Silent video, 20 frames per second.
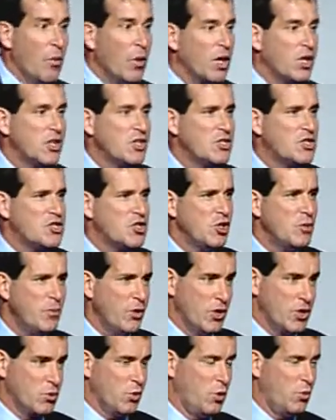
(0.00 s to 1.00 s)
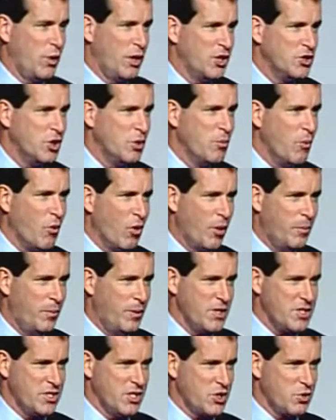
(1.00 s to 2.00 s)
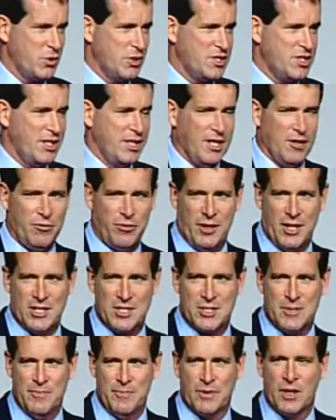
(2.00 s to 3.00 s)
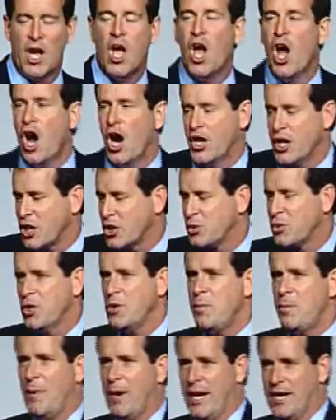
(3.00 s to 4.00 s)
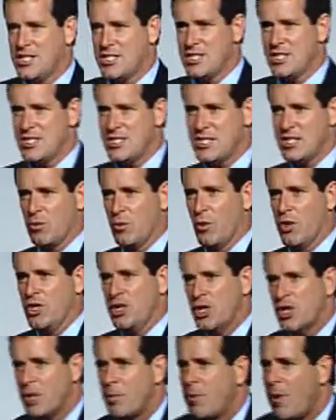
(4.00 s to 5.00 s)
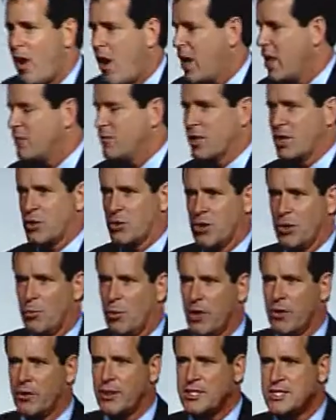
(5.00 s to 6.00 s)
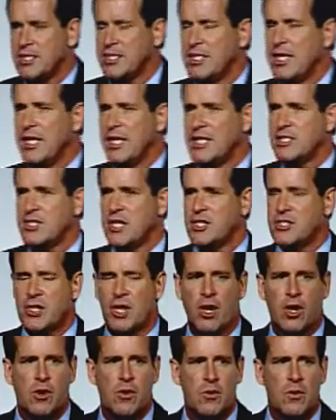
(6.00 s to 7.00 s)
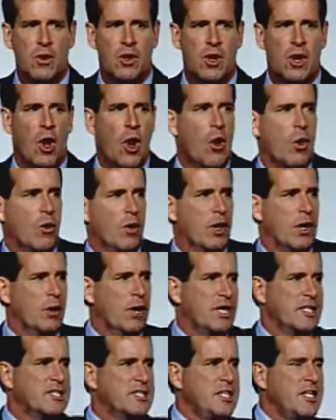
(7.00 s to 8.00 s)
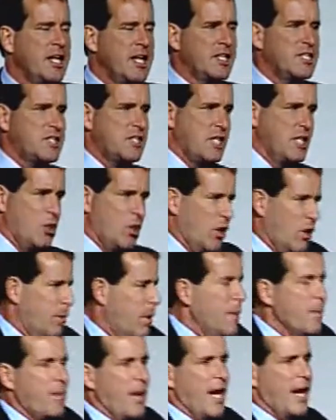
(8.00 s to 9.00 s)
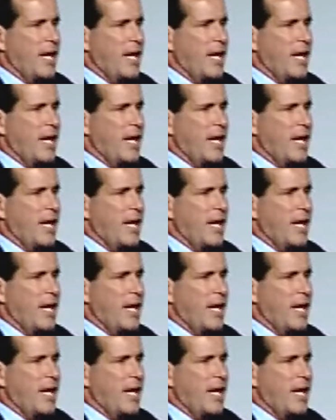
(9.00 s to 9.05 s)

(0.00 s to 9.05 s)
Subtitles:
More consumers will want to do more business with TFS. On a group basis, when you're part of a group, whether it's a DSSO or a CSC or